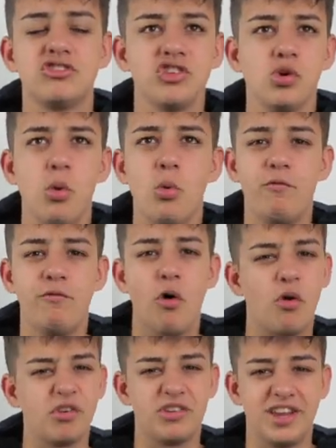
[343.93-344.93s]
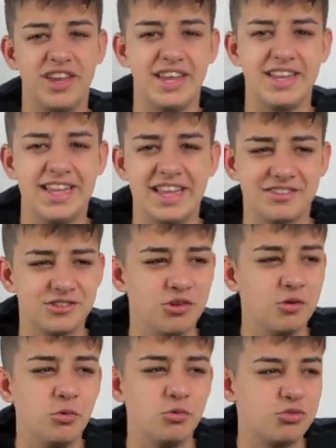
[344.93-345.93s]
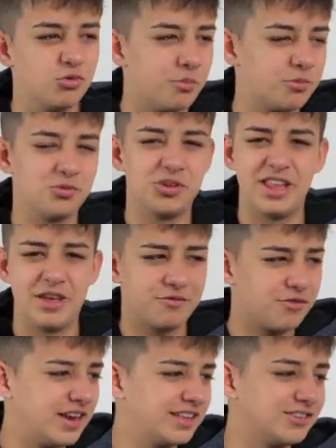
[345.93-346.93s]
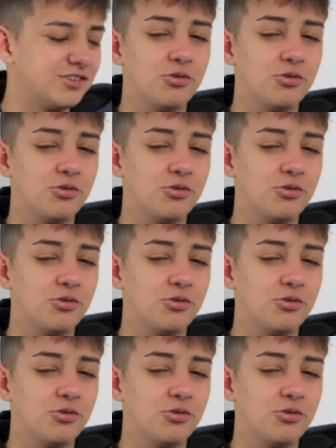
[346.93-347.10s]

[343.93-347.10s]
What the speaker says: show authority in their schools or between their friends.